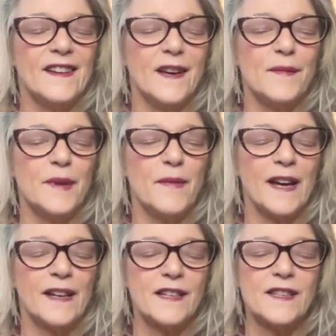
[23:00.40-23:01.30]
Coming
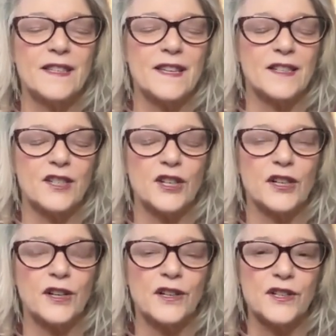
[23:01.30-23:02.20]
back to the
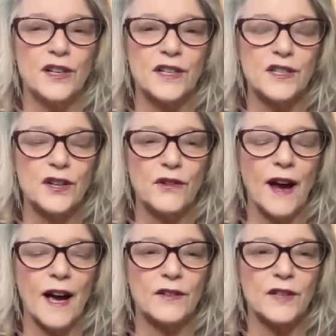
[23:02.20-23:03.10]
center, starting to
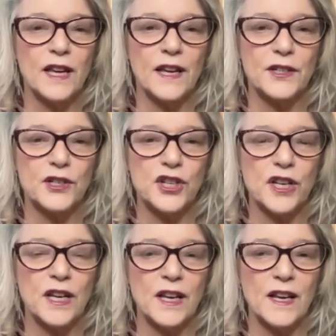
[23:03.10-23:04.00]
ground the
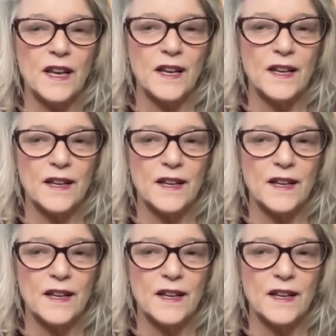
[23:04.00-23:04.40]
energy